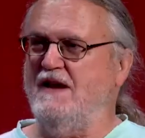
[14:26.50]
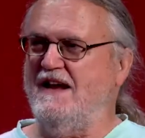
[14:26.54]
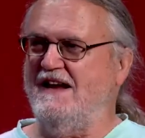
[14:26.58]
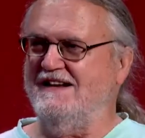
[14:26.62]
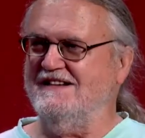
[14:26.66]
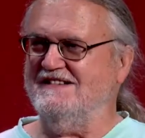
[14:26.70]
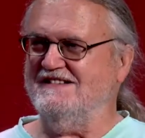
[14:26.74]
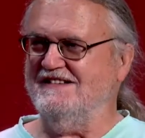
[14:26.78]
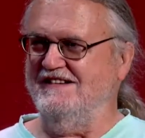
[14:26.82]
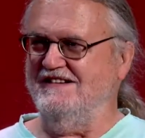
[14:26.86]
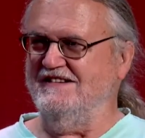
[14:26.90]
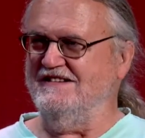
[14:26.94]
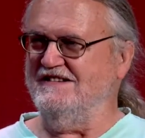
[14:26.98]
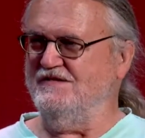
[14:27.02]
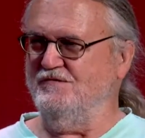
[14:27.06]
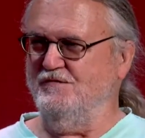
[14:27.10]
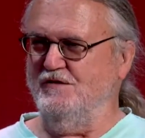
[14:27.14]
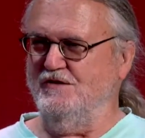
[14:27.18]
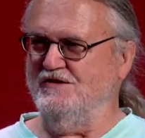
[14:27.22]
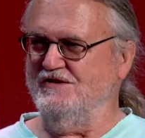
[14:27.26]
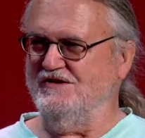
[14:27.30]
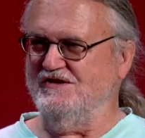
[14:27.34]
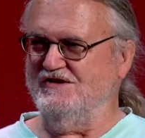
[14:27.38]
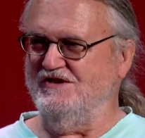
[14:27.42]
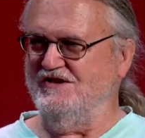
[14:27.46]
pass in its
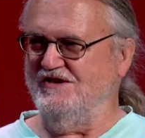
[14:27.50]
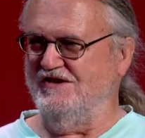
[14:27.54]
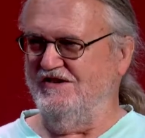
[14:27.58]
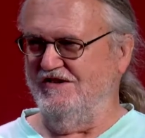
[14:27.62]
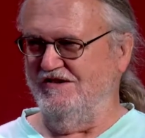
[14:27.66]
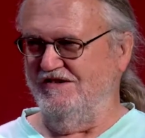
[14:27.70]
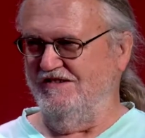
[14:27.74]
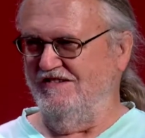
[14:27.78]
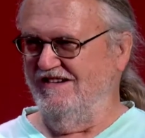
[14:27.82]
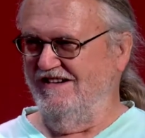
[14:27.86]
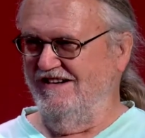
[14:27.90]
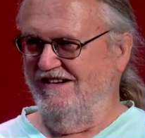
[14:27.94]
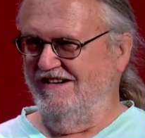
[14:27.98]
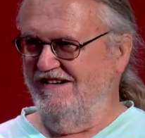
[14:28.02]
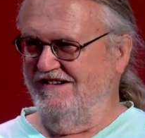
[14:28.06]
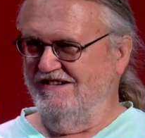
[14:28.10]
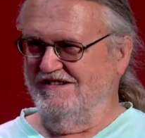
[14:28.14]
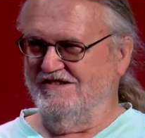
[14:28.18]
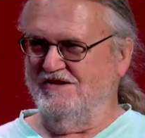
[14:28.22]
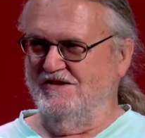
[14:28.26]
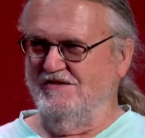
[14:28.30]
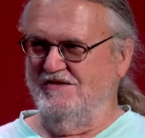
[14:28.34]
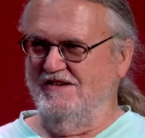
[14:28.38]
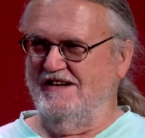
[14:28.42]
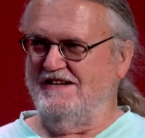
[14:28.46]
first year.
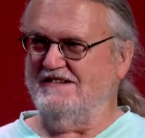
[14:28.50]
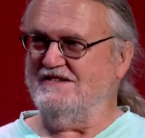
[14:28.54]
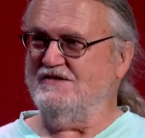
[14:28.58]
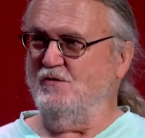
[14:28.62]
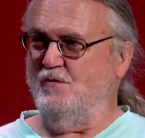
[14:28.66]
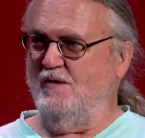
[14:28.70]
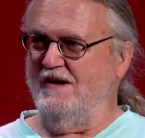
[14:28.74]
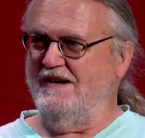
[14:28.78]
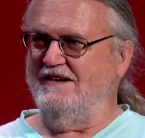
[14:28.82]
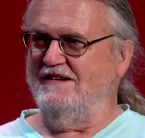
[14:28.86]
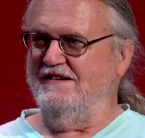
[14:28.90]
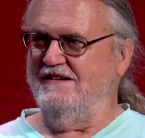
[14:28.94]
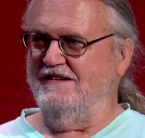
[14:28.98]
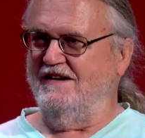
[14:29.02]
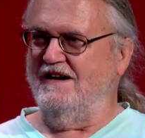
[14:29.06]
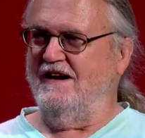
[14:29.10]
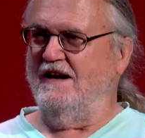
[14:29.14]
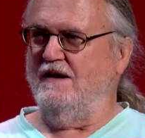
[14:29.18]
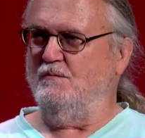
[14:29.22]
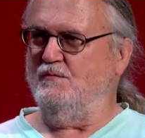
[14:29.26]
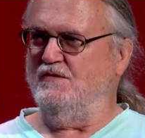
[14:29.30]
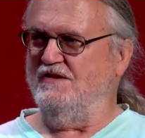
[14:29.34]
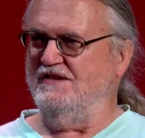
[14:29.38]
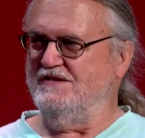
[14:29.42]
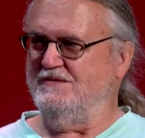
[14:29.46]
So that's quite an
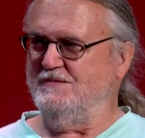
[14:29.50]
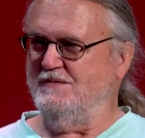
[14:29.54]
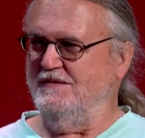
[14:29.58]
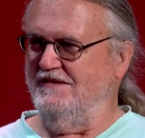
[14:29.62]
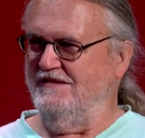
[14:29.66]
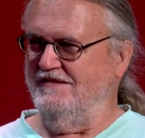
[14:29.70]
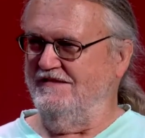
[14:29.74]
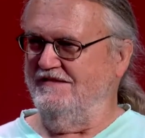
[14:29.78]
accomplishment.